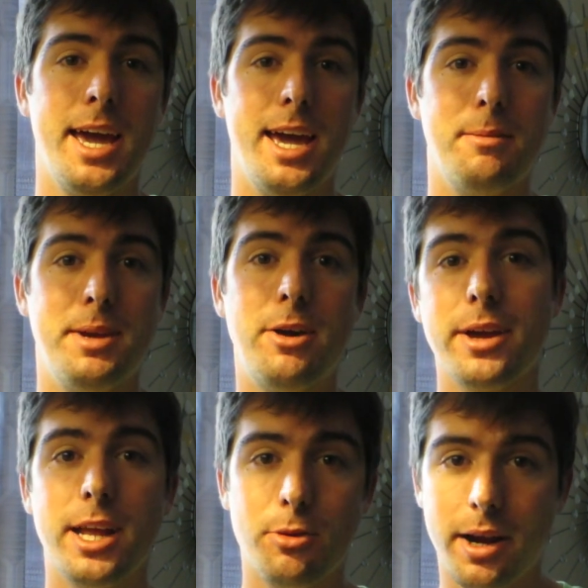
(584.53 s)
am now
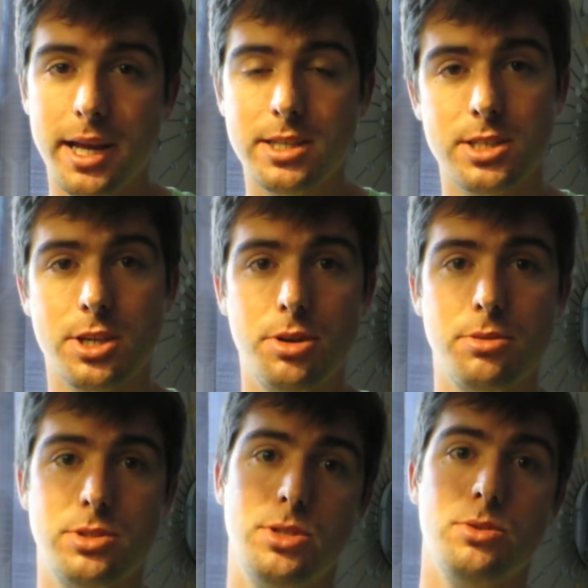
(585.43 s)
getting ready to
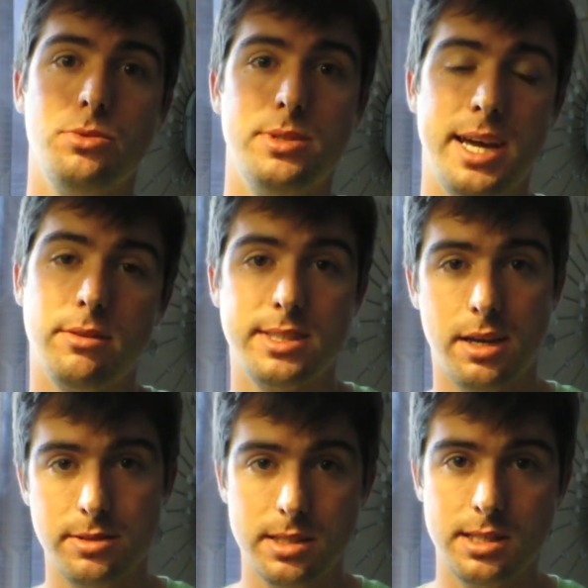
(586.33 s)
go to
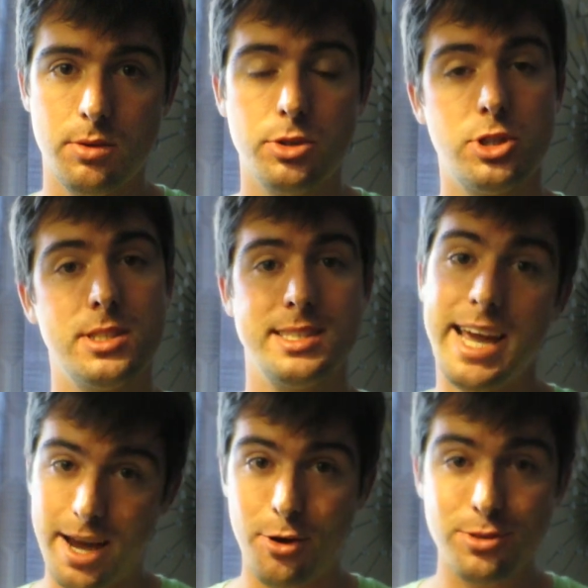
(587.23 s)
downtown Disney, which is
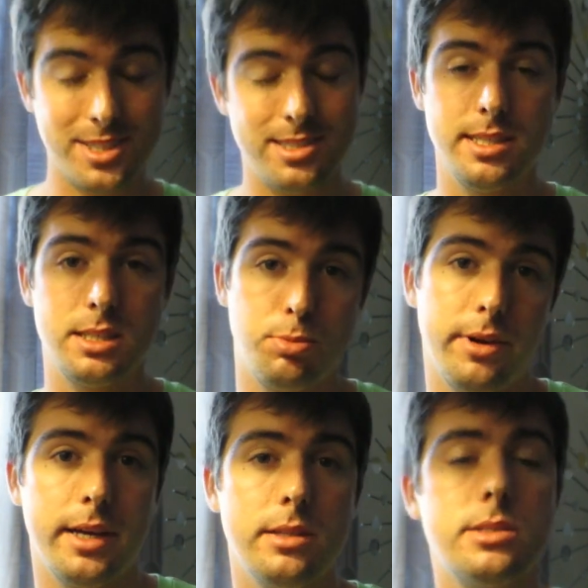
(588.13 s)
now Disney
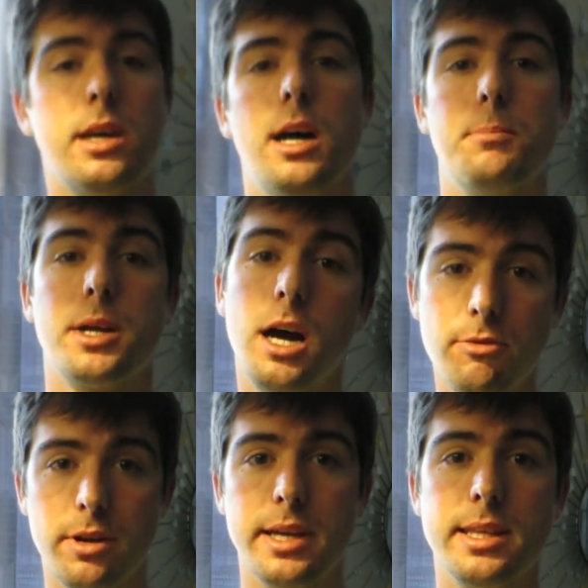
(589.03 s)
Springs, um,
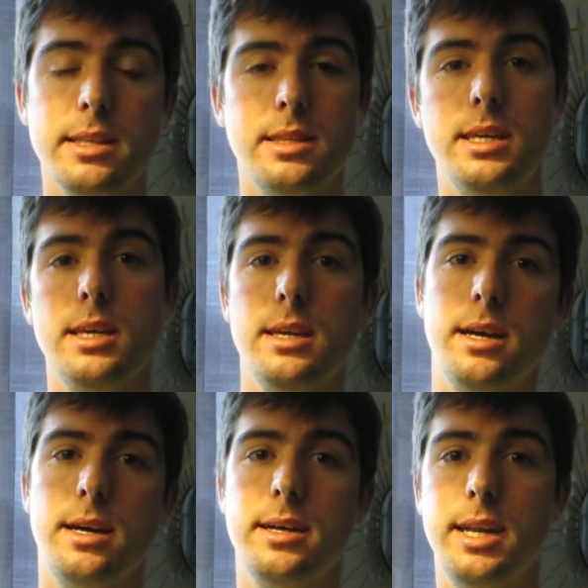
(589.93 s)
covering the
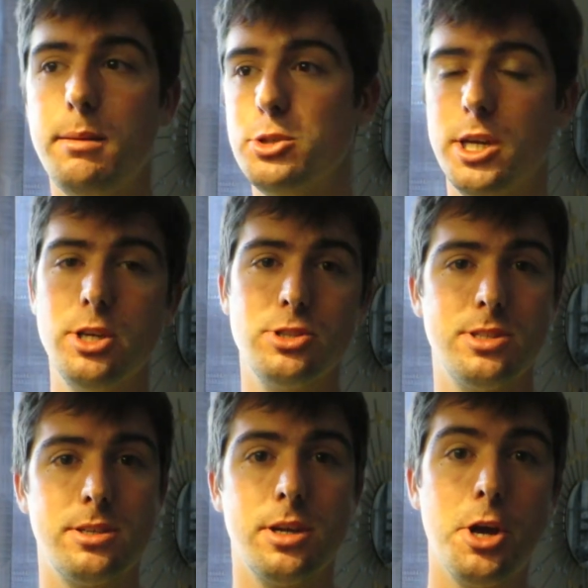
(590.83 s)
uh, name change
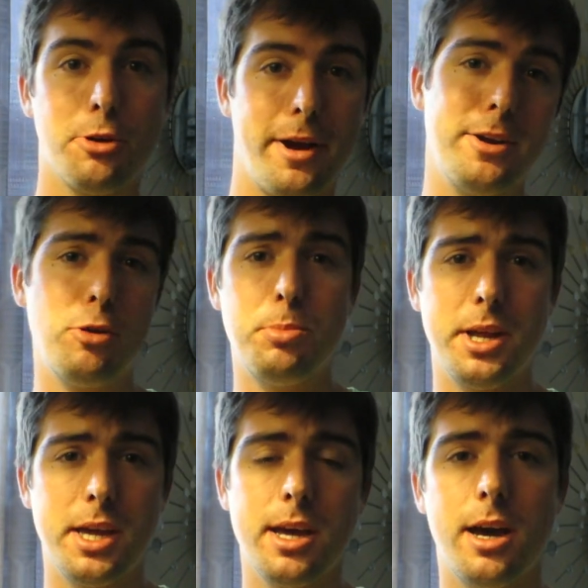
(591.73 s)
and the grand
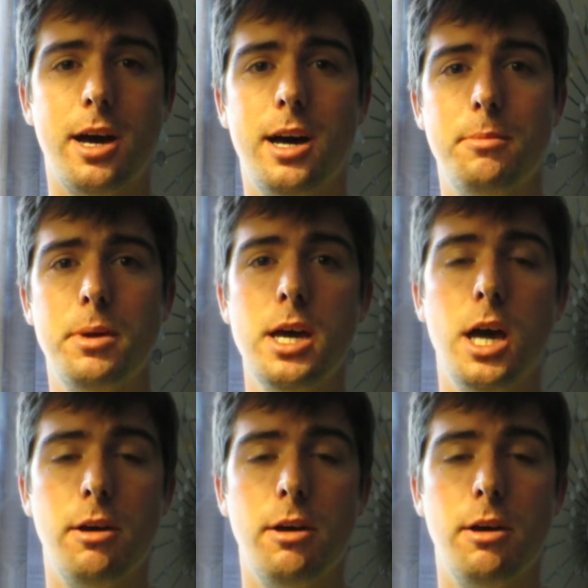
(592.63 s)
opening um,